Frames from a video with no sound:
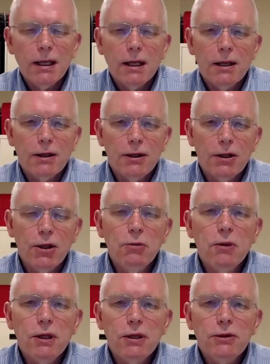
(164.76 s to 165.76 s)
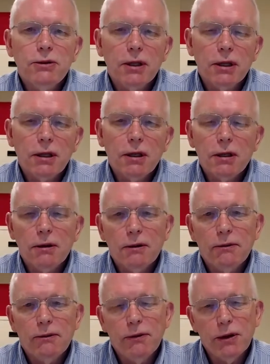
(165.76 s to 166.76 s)
The humanistic
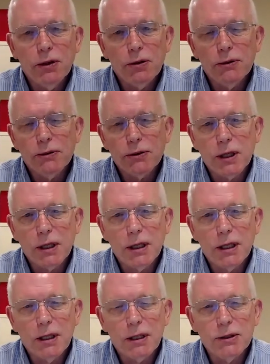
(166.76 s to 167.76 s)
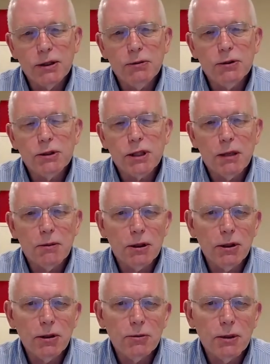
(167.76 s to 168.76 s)
field of psychology, which came a
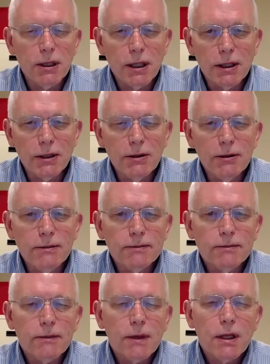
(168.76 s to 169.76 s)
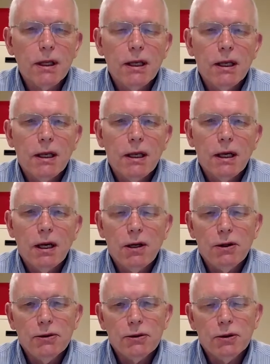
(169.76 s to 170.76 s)
little bit later,
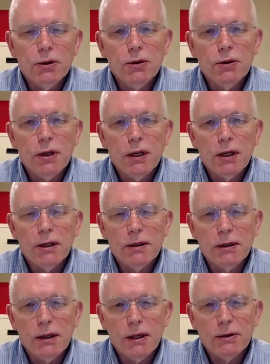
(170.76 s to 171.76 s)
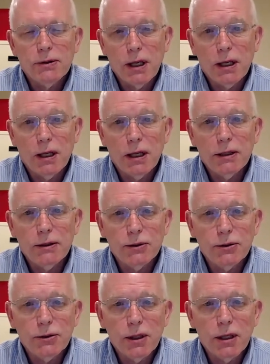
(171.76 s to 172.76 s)
also has had a lot to
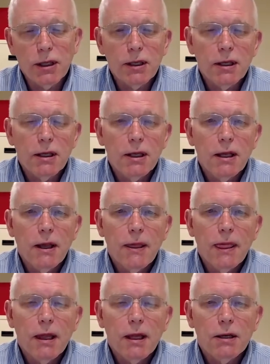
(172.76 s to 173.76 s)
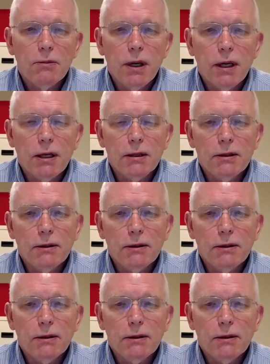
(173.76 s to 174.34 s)
say about